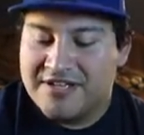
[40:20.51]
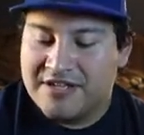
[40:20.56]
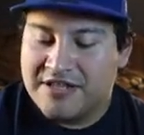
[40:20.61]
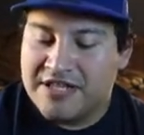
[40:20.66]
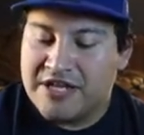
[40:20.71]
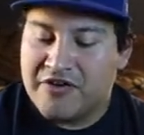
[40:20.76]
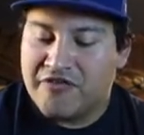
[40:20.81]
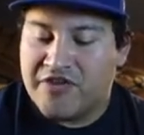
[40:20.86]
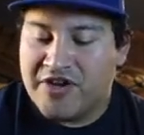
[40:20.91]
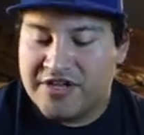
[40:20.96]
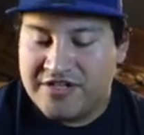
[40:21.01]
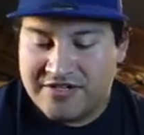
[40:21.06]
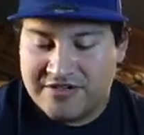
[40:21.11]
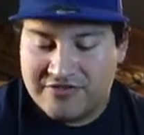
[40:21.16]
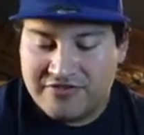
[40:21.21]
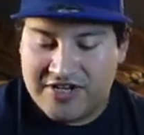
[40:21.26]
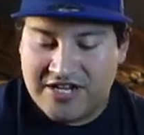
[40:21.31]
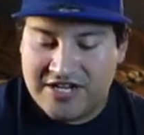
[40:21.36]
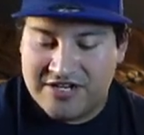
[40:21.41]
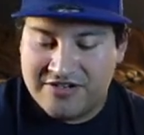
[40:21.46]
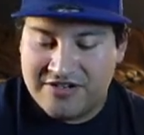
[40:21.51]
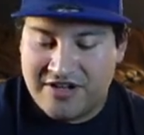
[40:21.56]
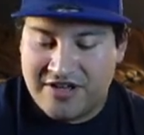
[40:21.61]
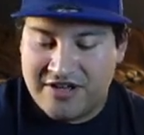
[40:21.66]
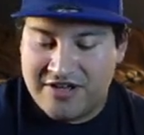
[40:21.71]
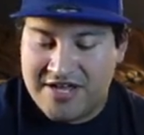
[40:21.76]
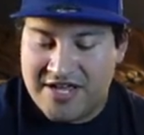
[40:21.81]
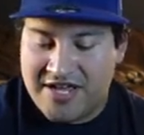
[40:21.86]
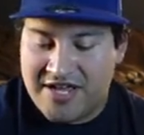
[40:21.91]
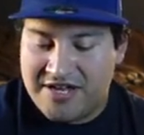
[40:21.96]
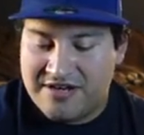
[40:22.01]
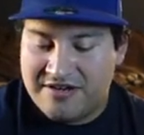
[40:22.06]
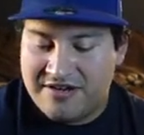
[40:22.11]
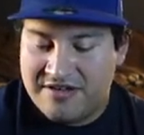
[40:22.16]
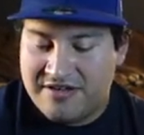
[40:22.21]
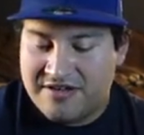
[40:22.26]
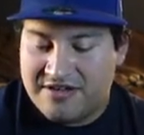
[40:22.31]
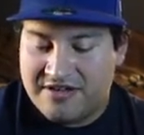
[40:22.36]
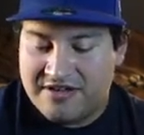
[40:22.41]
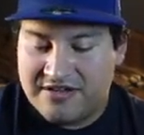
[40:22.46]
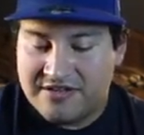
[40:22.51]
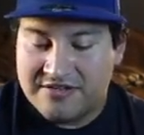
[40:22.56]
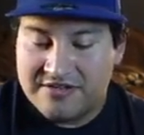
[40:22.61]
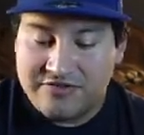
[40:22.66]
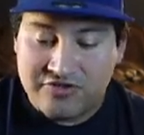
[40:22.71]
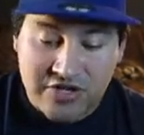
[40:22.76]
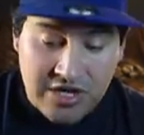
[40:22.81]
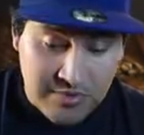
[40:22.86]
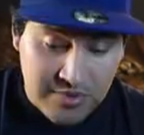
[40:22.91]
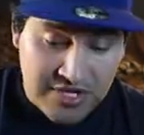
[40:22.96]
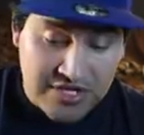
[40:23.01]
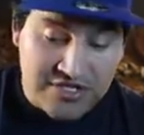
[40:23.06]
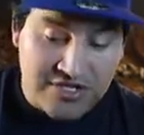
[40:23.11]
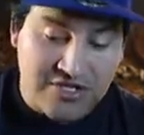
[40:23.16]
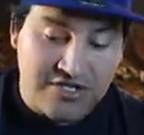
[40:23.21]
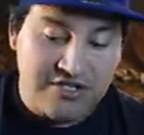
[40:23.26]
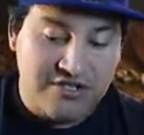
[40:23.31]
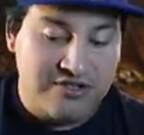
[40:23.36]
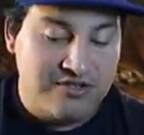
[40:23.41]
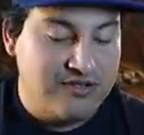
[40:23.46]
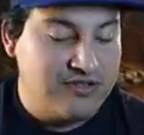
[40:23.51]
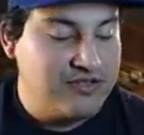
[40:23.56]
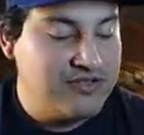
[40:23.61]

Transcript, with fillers: Clarify, Drednaw, and Trapinch